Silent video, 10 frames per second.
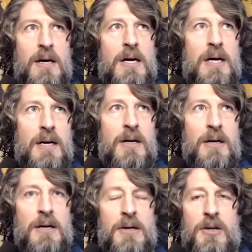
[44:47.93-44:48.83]
uh,
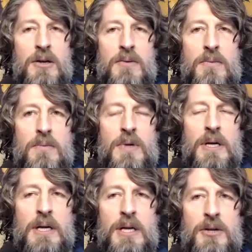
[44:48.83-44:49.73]
uh,
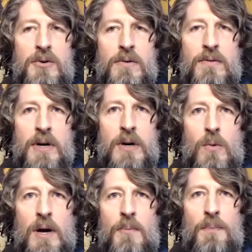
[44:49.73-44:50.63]
do it very
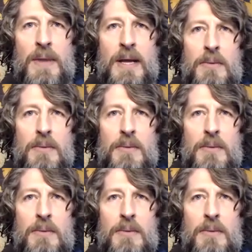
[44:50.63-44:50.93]
well.